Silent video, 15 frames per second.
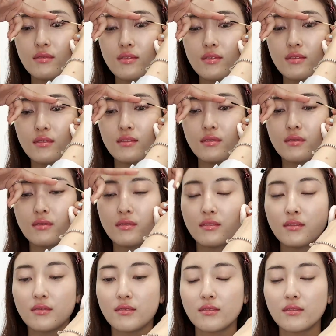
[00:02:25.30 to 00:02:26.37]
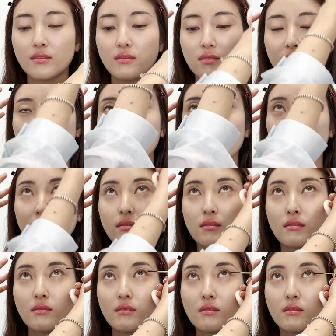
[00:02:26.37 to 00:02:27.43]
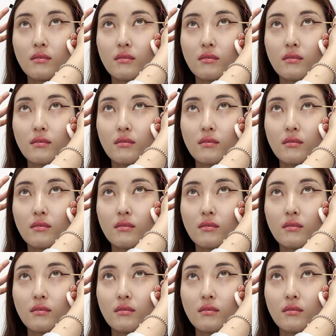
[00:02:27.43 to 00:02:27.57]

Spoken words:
[no speech]